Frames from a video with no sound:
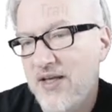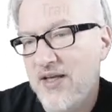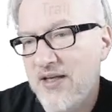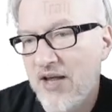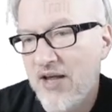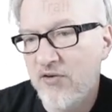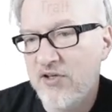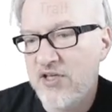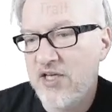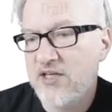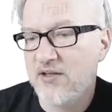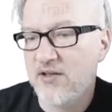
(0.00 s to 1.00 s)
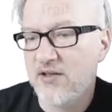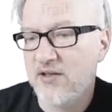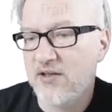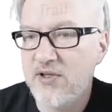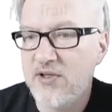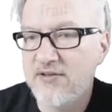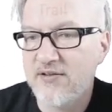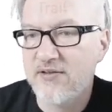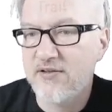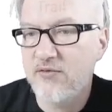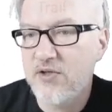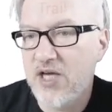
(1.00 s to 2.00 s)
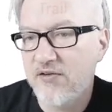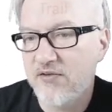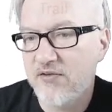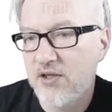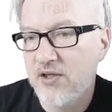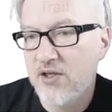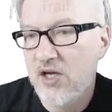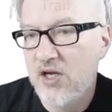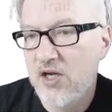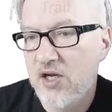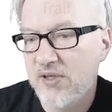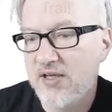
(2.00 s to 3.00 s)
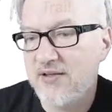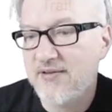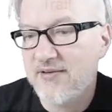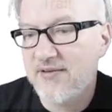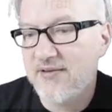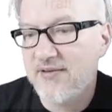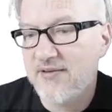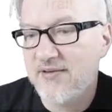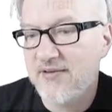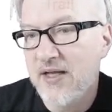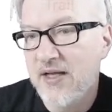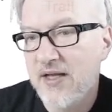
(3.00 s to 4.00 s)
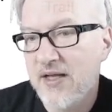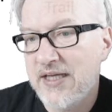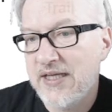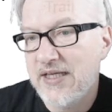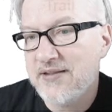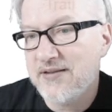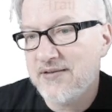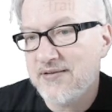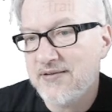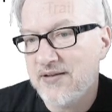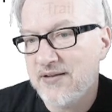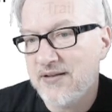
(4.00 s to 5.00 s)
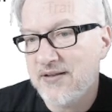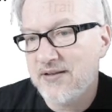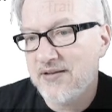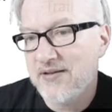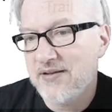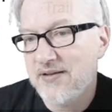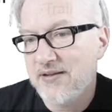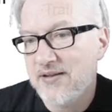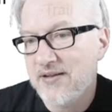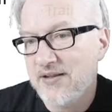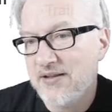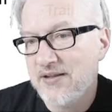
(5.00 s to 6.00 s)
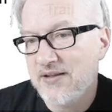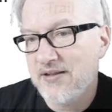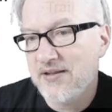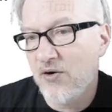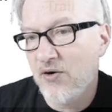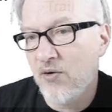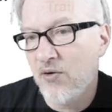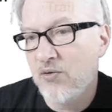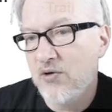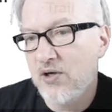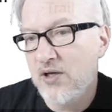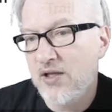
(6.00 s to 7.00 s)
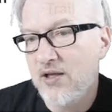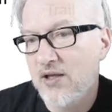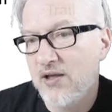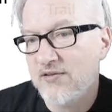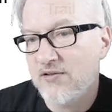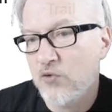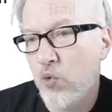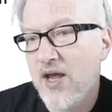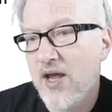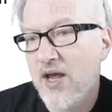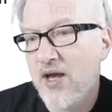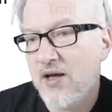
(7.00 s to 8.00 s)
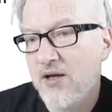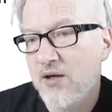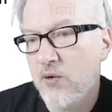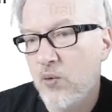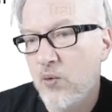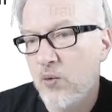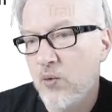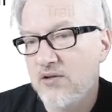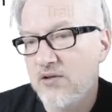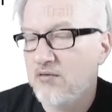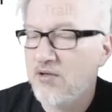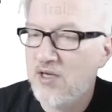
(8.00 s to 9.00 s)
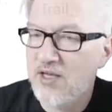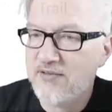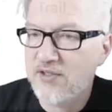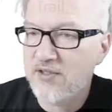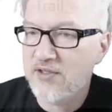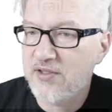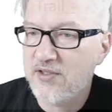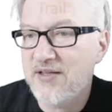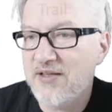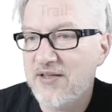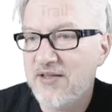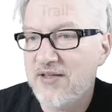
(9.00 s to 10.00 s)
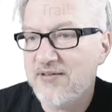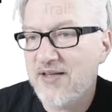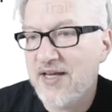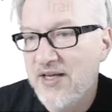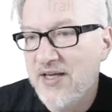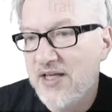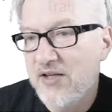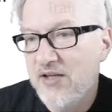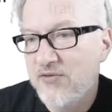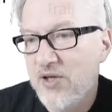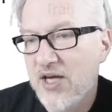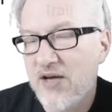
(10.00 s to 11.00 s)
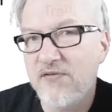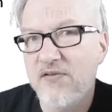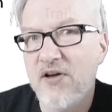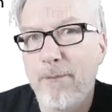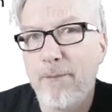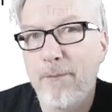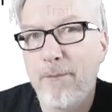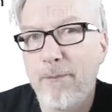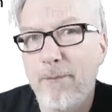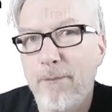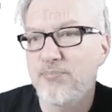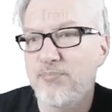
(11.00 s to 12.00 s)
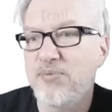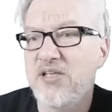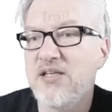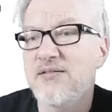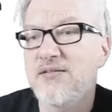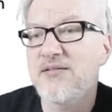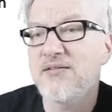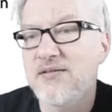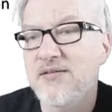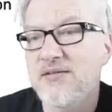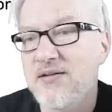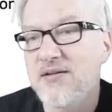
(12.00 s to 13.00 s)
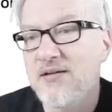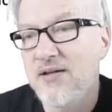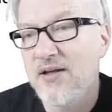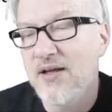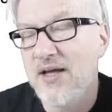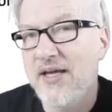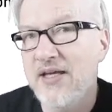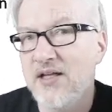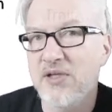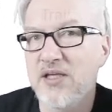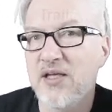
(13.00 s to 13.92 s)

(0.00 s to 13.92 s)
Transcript: in every detail. For instance, if you have a load balancer, it is only a square with an elastic load balancer. And if you have a puzzle piece, it's an ALB.